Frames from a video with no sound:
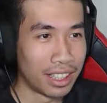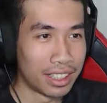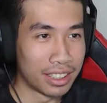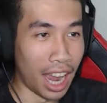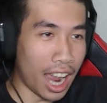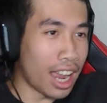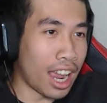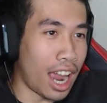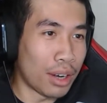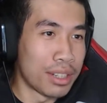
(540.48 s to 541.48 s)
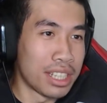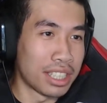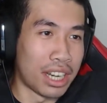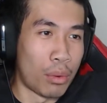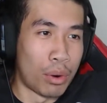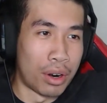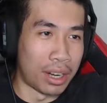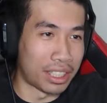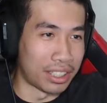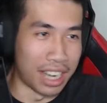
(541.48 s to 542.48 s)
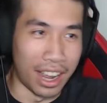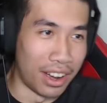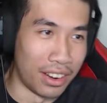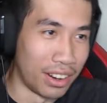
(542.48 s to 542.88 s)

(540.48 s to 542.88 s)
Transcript: yeah, I don't need to get a war record now.